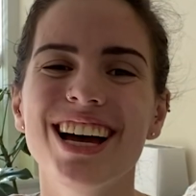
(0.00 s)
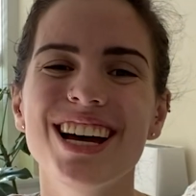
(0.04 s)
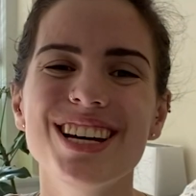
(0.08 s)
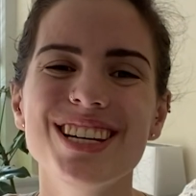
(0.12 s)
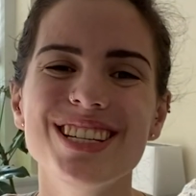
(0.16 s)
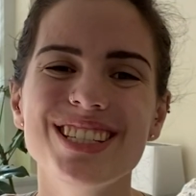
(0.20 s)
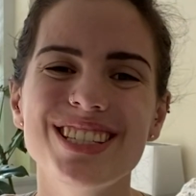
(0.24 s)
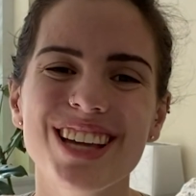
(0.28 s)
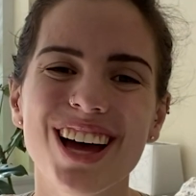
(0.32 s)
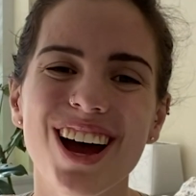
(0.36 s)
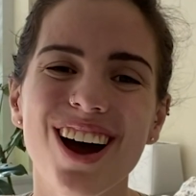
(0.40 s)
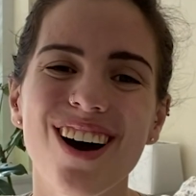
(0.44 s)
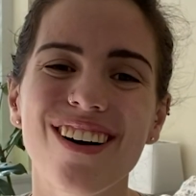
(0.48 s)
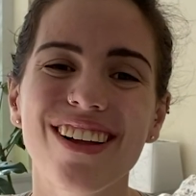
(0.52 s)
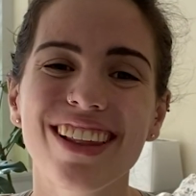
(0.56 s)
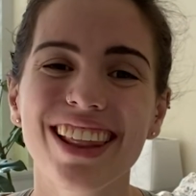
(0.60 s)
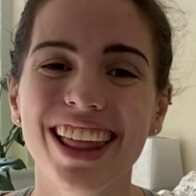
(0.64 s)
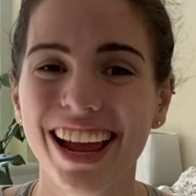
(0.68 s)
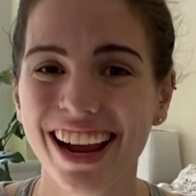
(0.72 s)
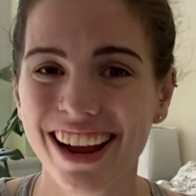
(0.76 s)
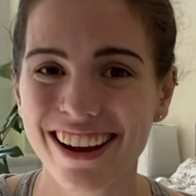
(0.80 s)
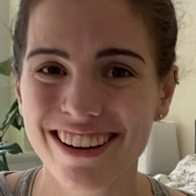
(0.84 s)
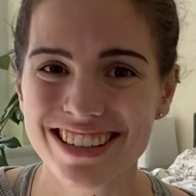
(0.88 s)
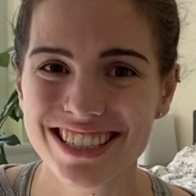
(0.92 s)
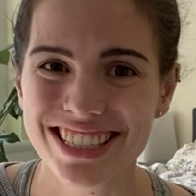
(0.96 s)
so
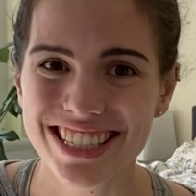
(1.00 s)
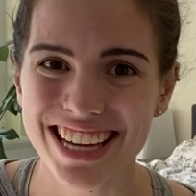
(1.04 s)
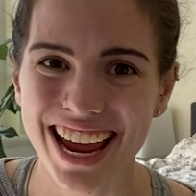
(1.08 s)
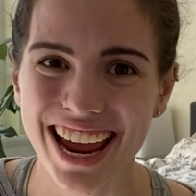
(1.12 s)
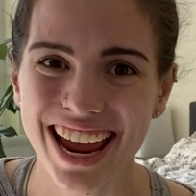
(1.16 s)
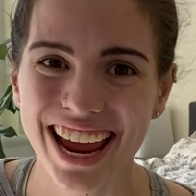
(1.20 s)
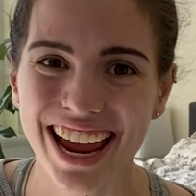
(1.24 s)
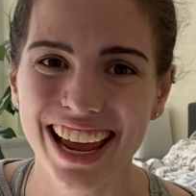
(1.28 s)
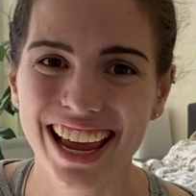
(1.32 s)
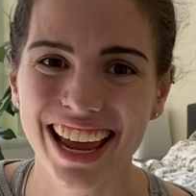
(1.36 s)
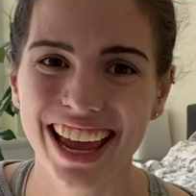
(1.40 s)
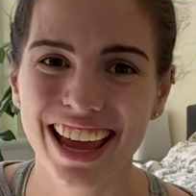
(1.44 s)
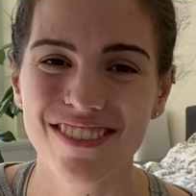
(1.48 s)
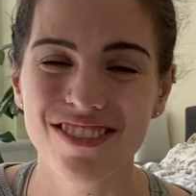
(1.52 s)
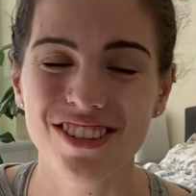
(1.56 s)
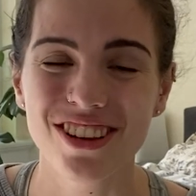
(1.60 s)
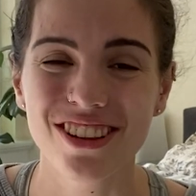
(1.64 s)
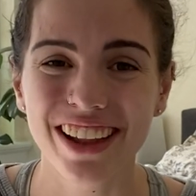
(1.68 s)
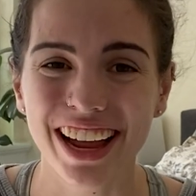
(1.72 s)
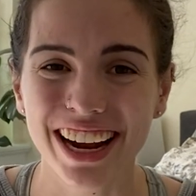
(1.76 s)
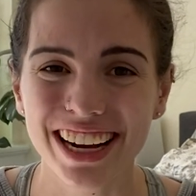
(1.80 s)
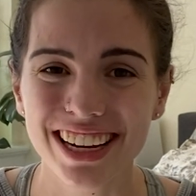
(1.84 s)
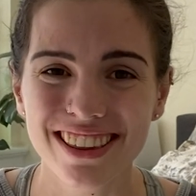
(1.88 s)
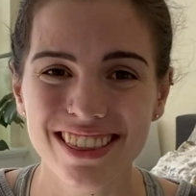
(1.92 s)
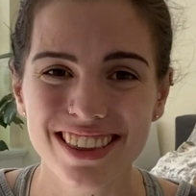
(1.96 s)
like I was saying, if you
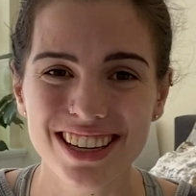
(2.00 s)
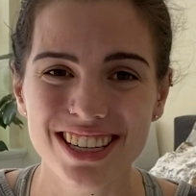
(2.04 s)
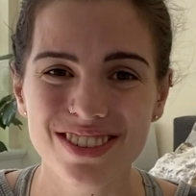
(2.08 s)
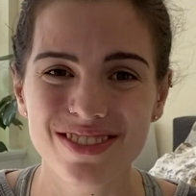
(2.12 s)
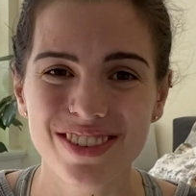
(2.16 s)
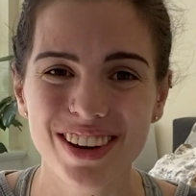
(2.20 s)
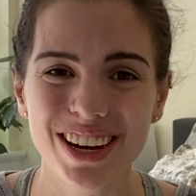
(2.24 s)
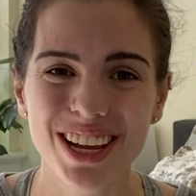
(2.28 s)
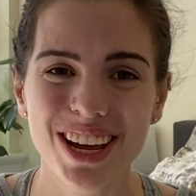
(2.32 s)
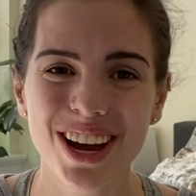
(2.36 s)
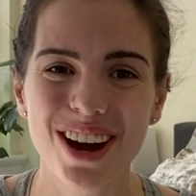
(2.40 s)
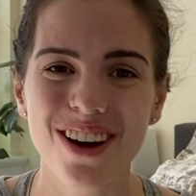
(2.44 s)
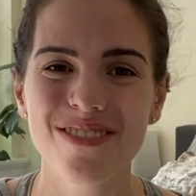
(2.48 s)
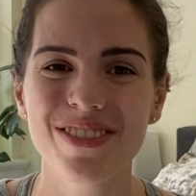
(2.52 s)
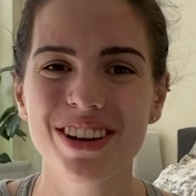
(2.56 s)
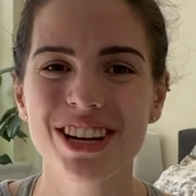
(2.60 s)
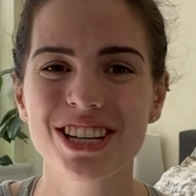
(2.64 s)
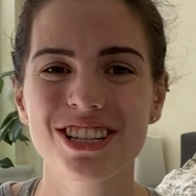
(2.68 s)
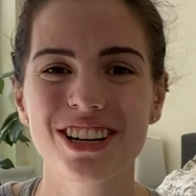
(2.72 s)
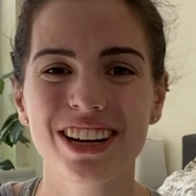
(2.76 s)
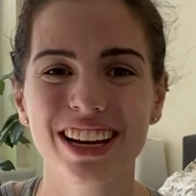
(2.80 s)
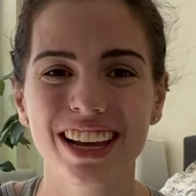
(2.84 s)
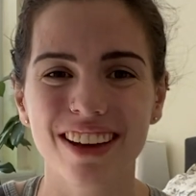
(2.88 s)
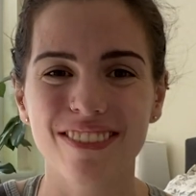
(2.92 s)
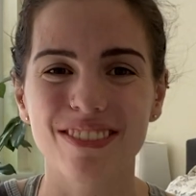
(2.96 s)
liked this video, be
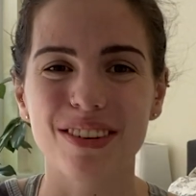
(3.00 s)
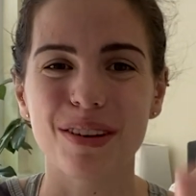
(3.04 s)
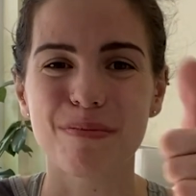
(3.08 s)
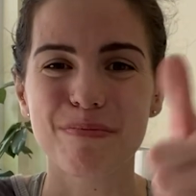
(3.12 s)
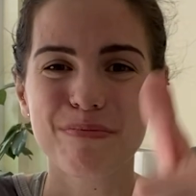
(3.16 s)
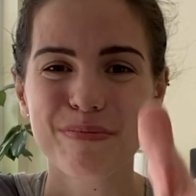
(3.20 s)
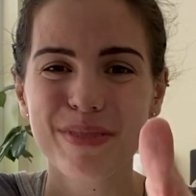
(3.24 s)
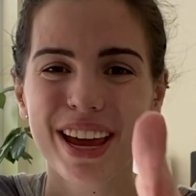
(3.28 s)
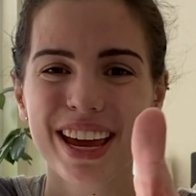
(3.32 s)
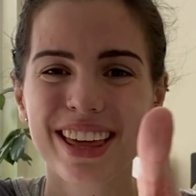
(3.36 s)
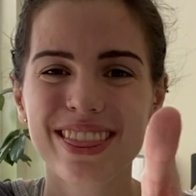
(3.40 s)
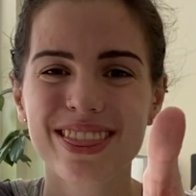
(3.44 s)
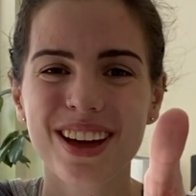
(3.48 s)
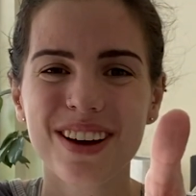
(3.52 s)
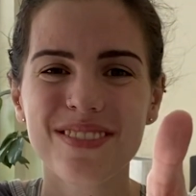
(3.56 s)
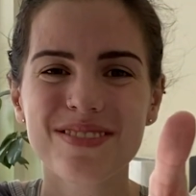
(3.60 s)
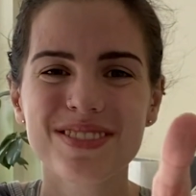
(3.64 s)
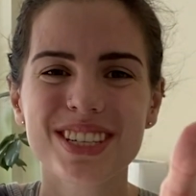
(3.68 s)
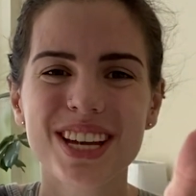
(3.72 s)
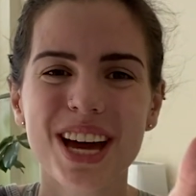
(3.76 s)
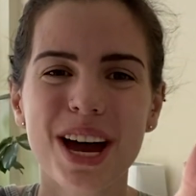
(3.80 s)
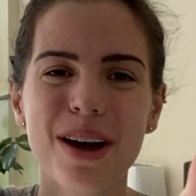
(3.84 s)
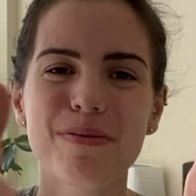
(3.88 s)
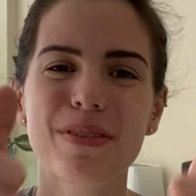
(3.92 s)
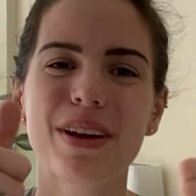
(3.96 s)
sure to give it a big thumbs
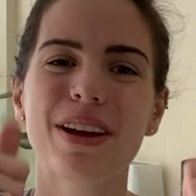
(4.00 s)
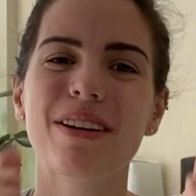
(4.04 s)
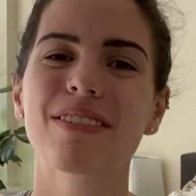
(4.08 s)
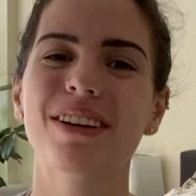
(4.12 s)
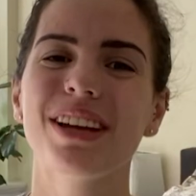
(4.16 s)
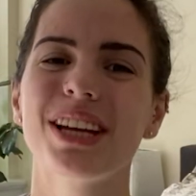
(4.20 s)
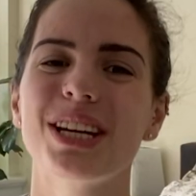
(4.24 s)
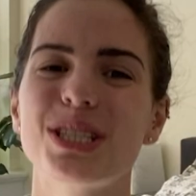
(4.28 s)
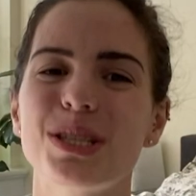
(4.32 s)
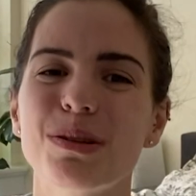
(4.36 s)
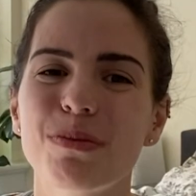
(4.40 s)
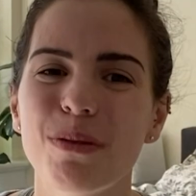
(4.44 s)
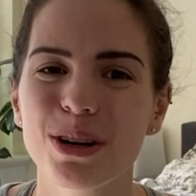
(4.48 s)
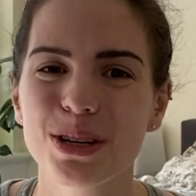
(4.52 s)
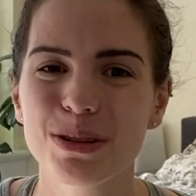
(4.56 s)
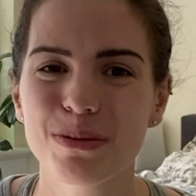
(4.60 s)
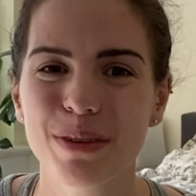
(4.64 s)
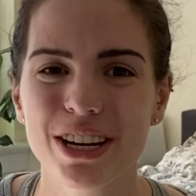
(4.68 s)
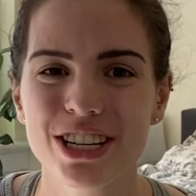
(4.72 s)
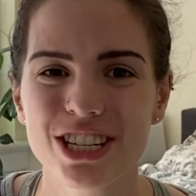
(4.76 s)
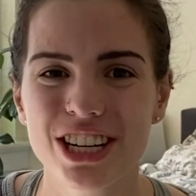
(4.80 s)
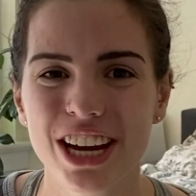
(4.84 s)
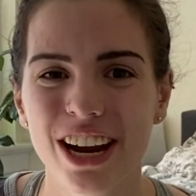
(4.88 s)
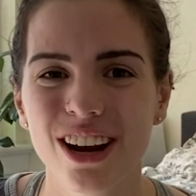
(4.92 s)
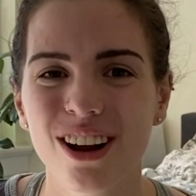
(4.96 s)
up. It really supports my
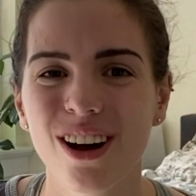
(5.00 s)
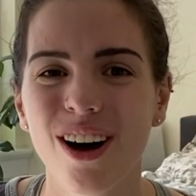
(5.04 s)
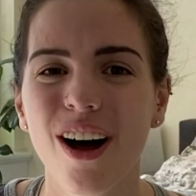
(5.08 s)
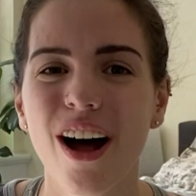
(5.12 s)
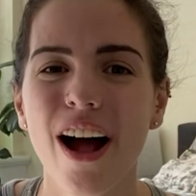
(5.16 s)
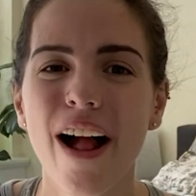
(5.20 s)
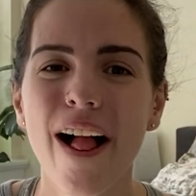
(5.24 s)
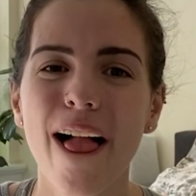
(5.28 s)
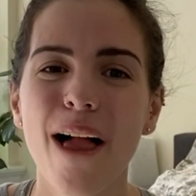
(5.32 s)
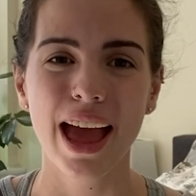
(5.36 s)
channel.